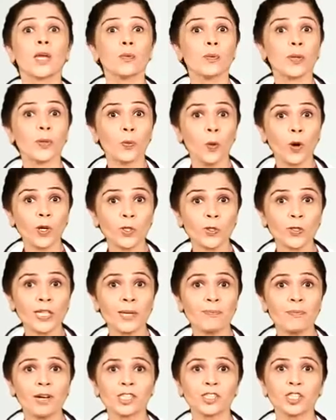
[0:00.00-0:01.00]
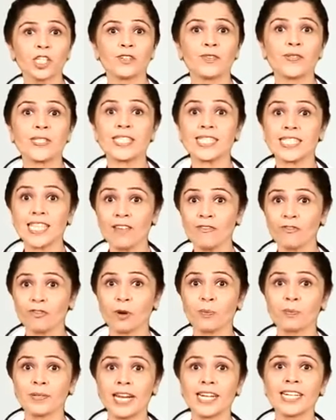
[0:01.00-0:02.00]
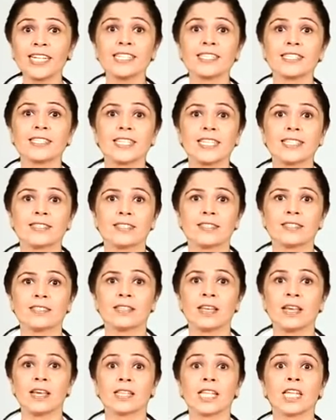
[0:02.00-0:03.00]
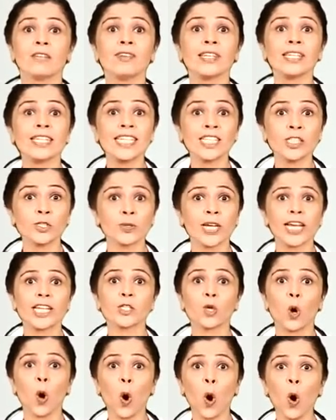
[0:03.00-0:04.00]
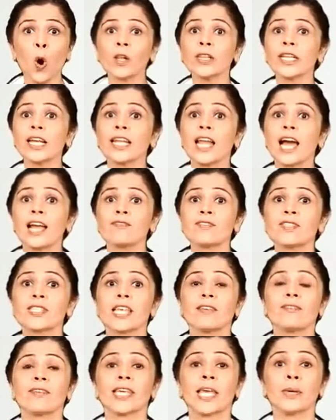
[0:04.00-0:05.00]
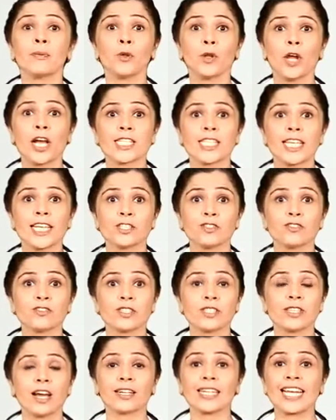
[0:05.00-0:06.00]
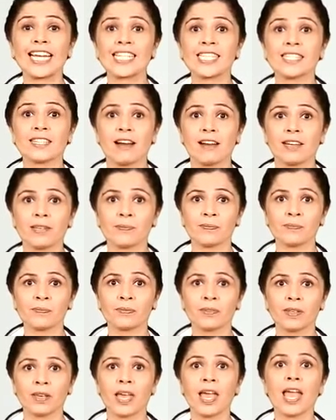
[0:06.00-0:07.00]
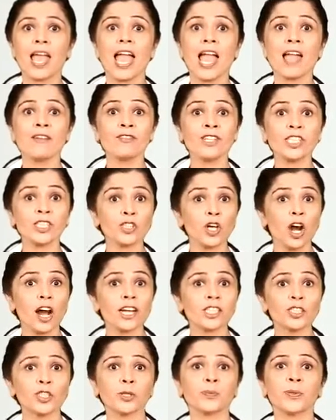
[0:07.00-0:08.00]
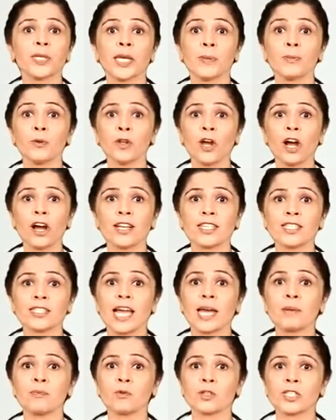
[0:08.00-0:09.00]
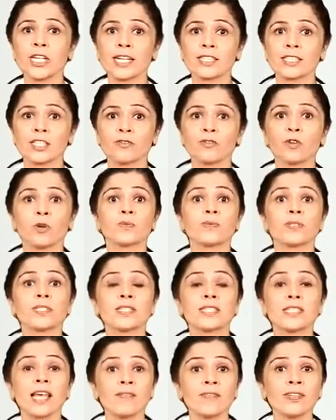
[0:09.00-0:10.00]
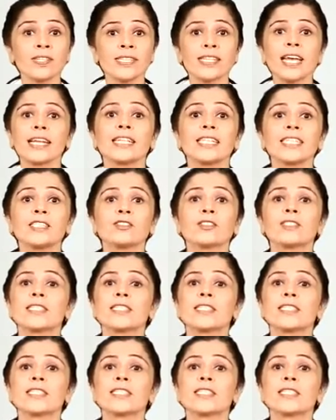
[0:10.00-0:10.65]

If we want to keep our children safe from deadly diseases, then we need to get all their life-saving immunizations done in time. Every child should be immunized and protected from 7 deadly